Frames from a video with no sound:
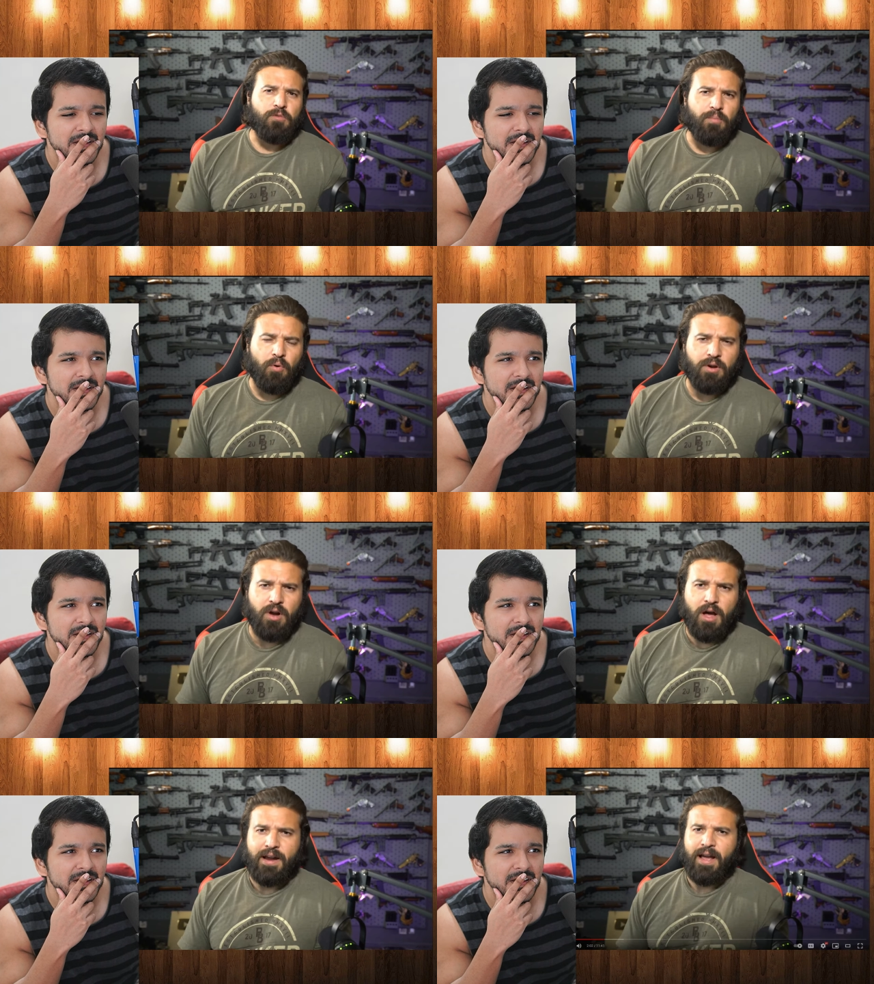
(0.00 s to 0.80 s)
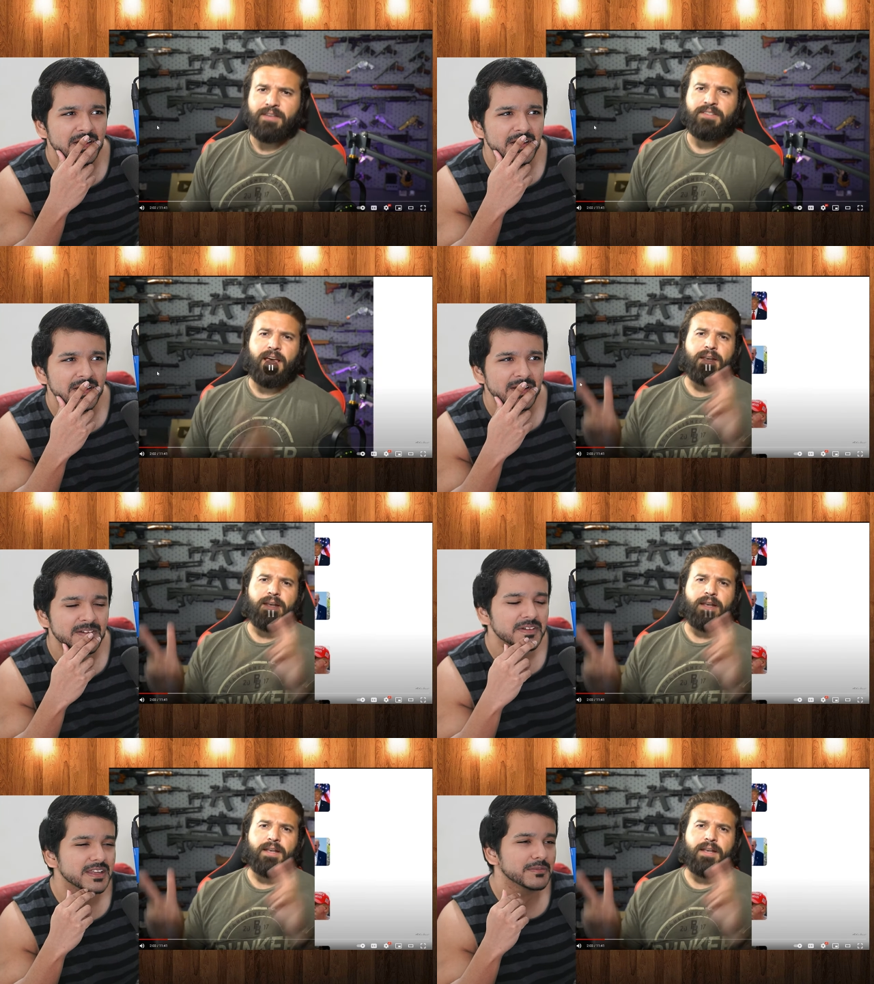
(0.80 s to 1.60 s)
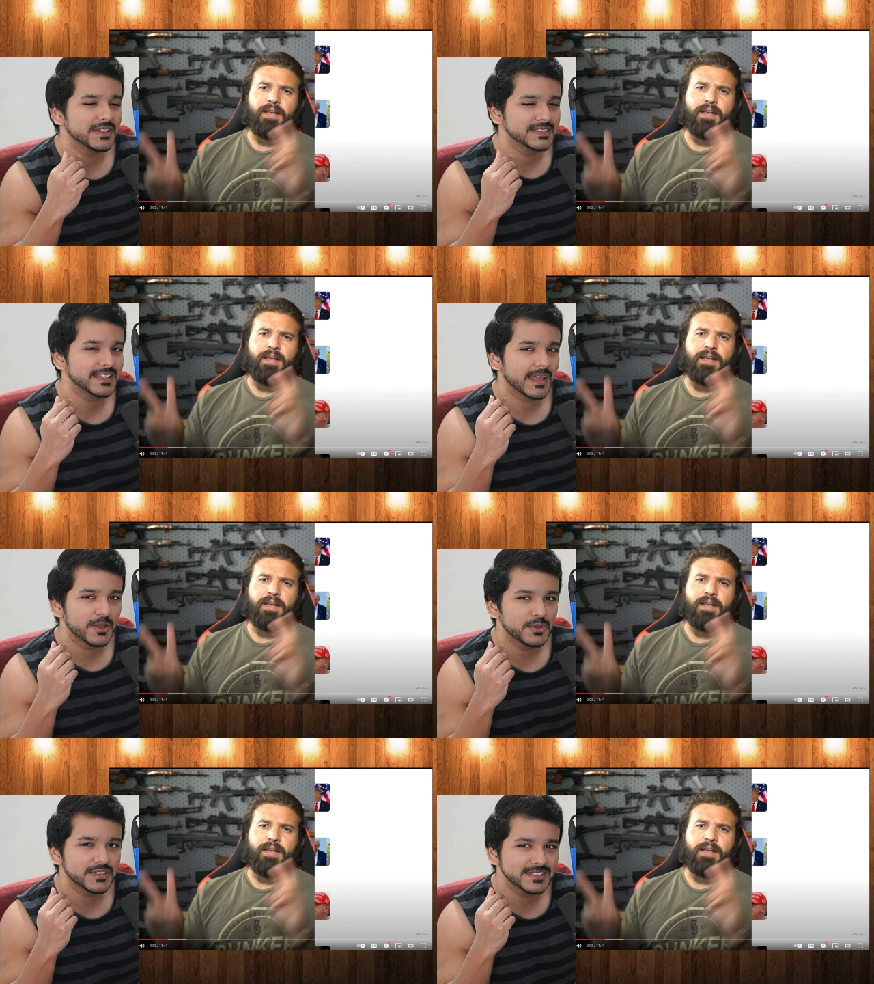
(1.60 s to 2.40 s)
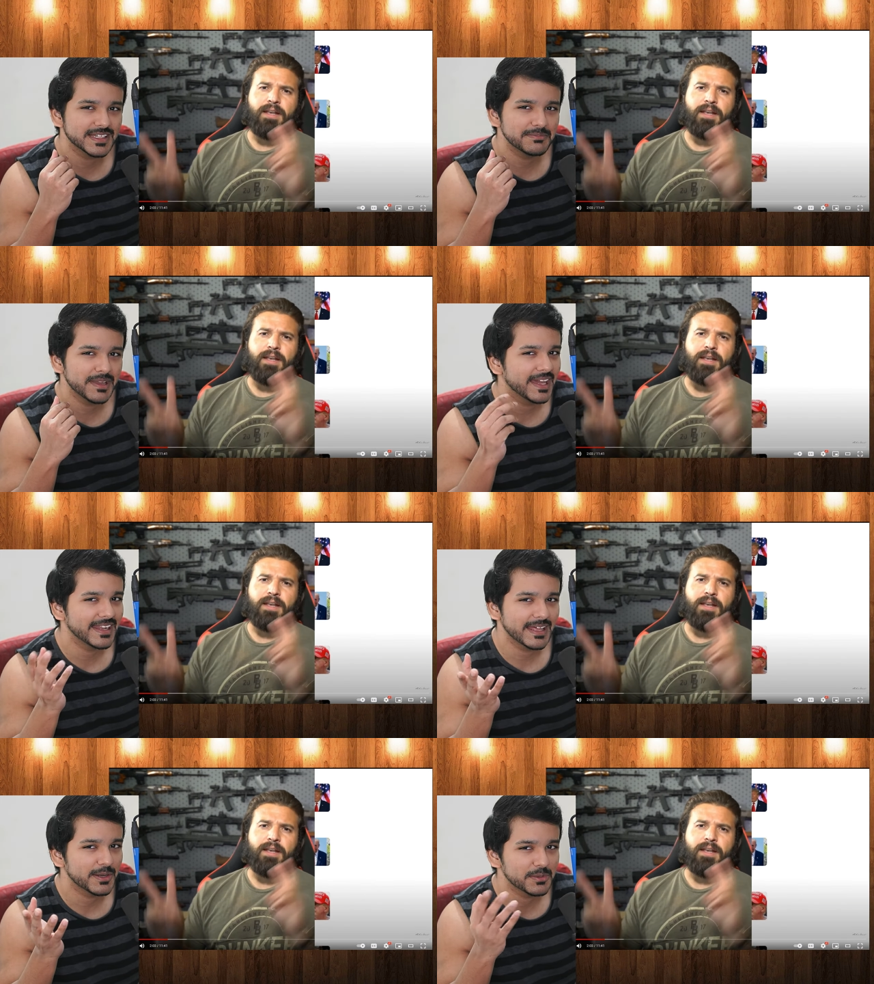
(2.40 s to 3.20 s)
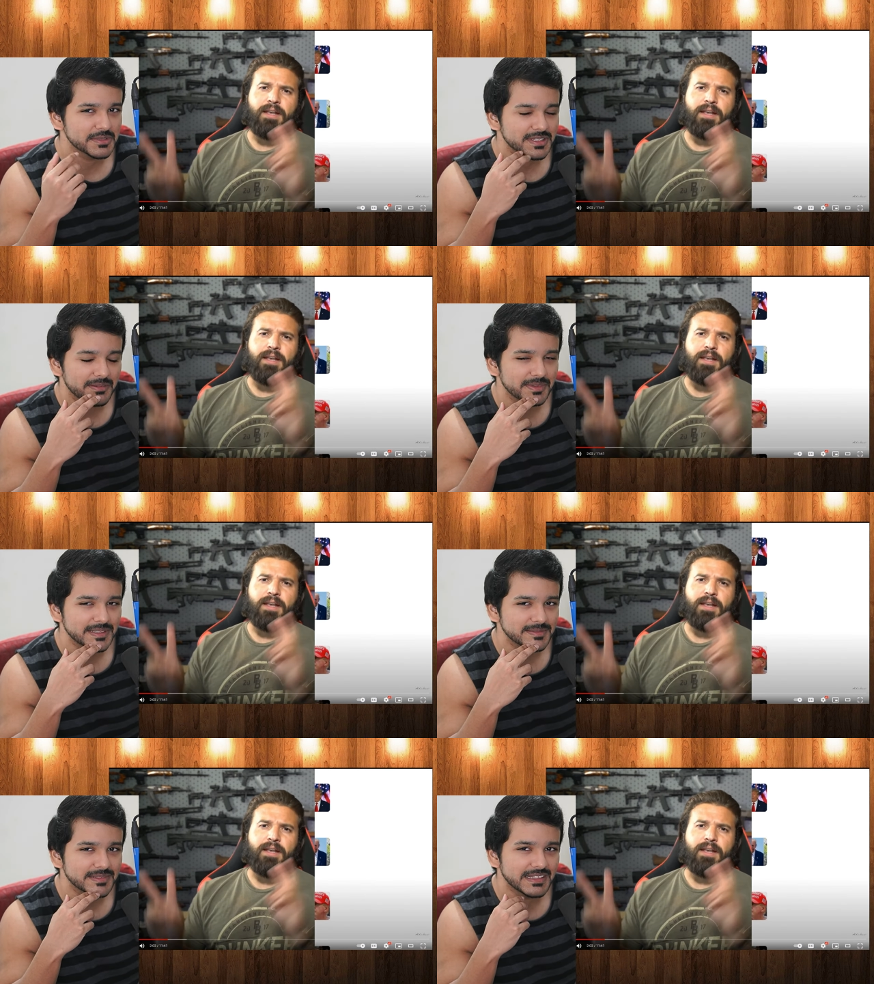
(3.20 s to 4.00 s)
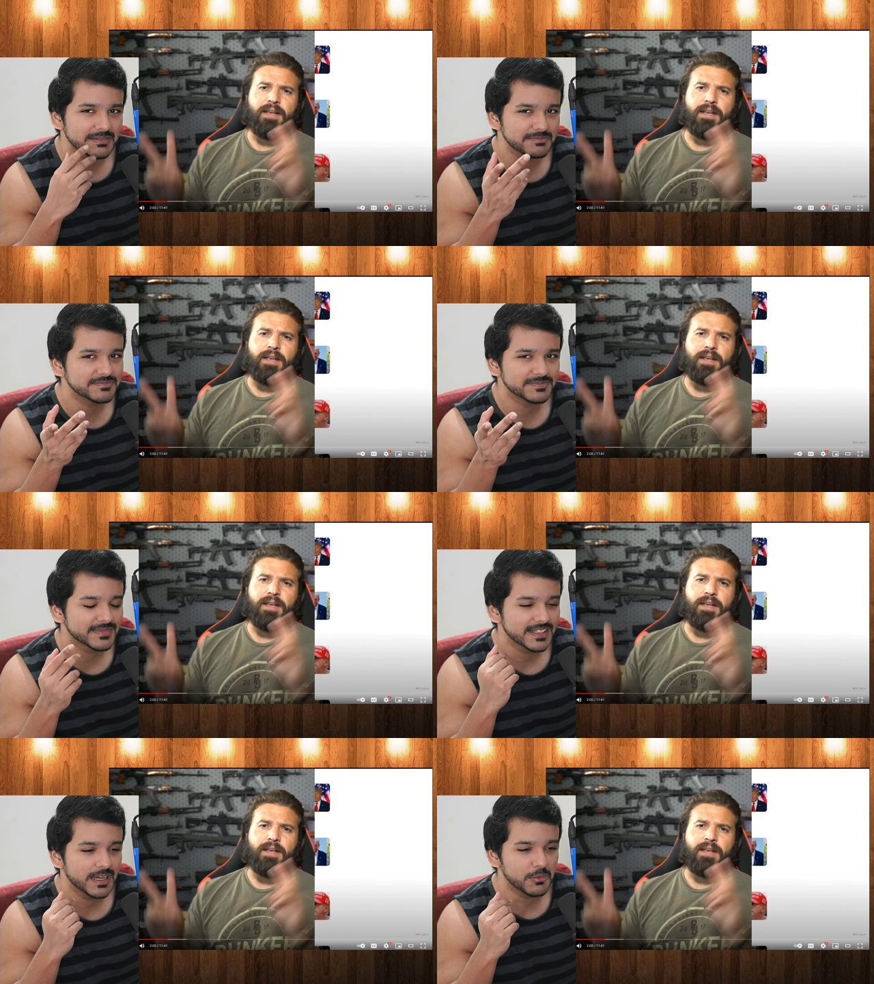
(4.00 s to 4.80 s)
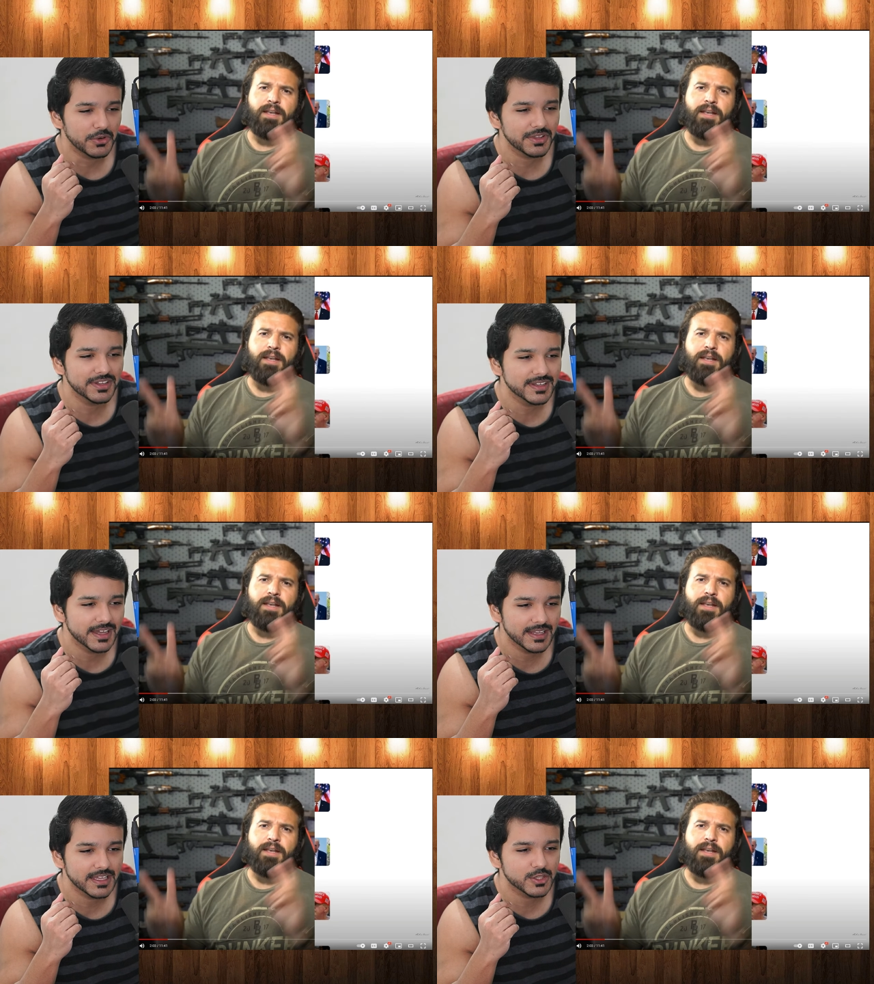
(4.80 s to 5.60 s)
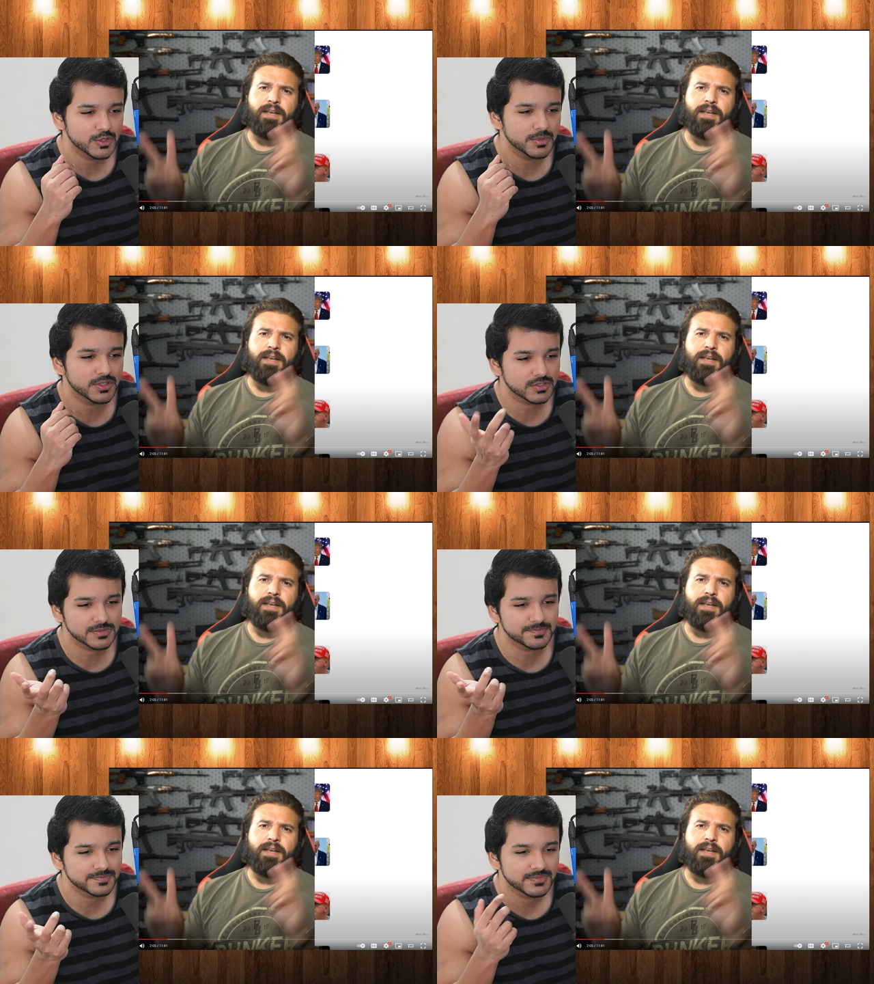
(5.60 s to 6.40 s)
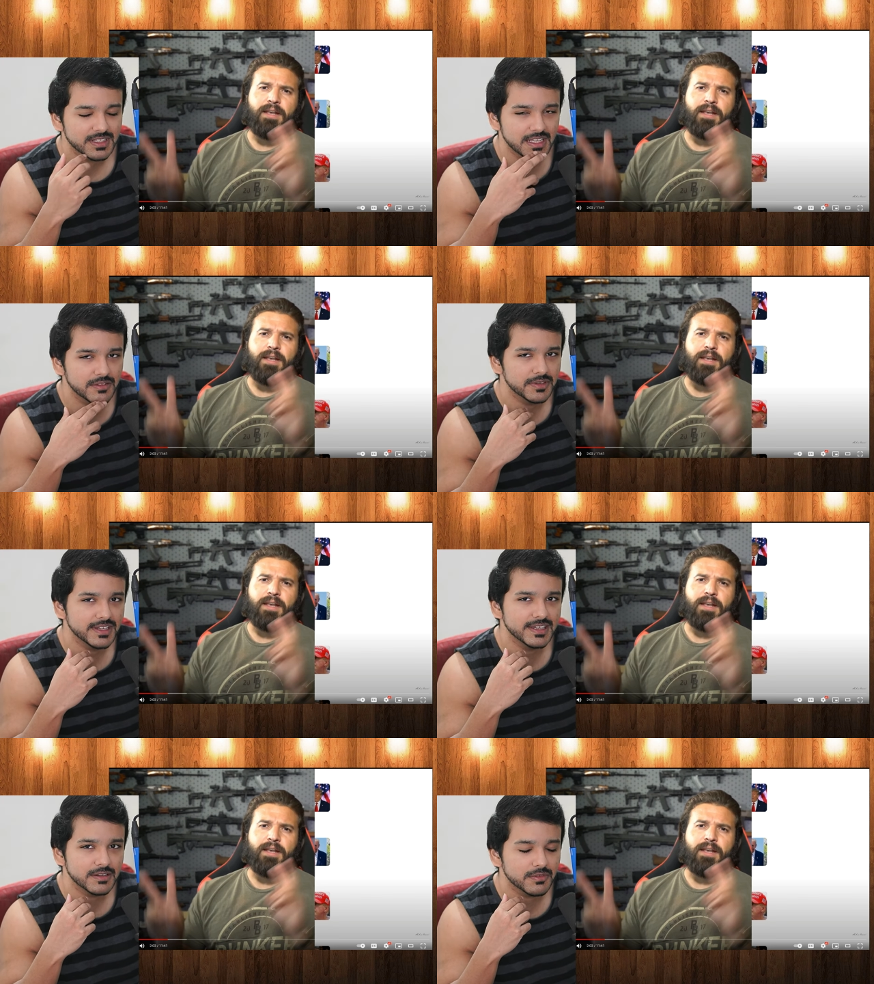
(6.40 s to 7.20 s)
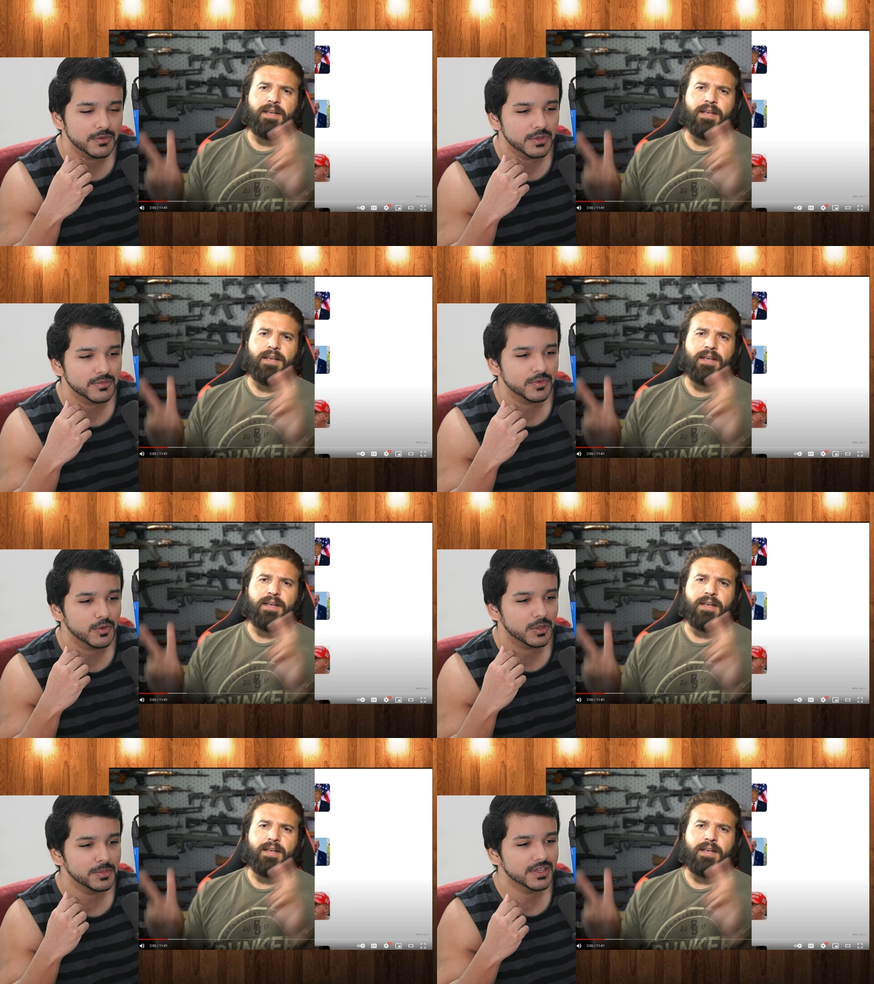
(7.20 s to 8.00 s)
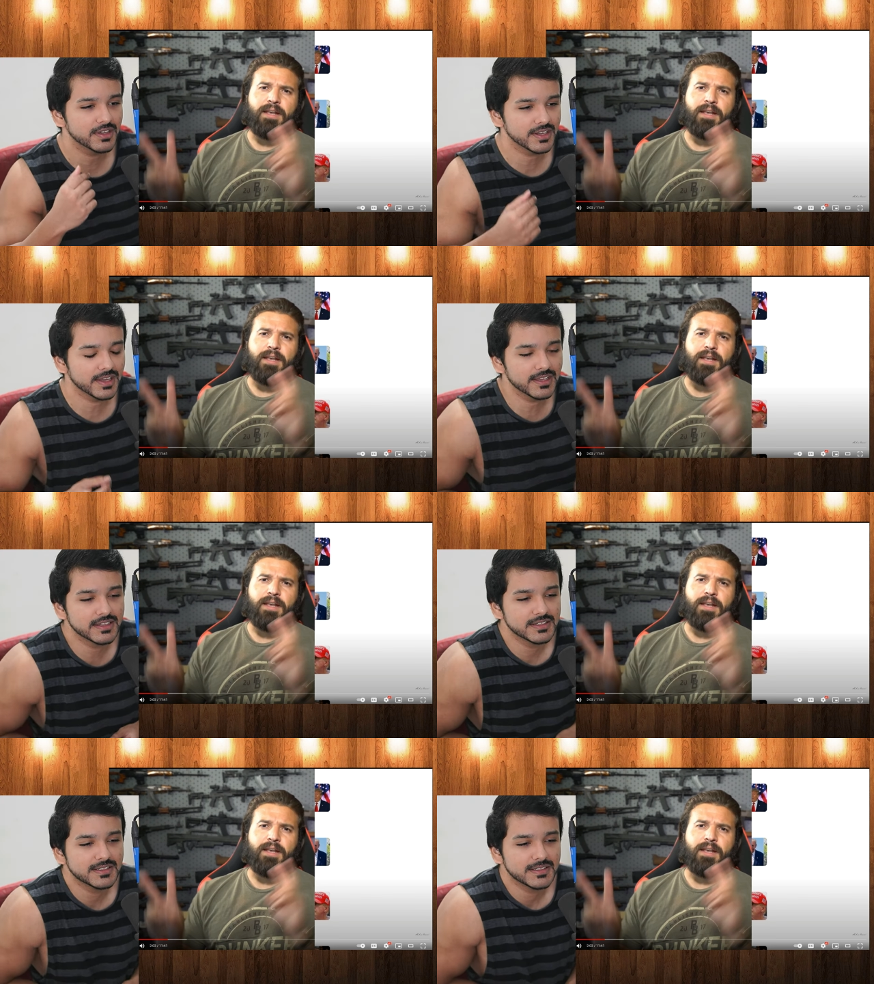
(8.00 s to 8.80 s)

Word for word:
Speaker 1: to report on as an Wait a minute, is that good? Is that bad? I don't know what's happening. I'm not a gun guy like you because I live in India. Why would, why would I be a gun guy?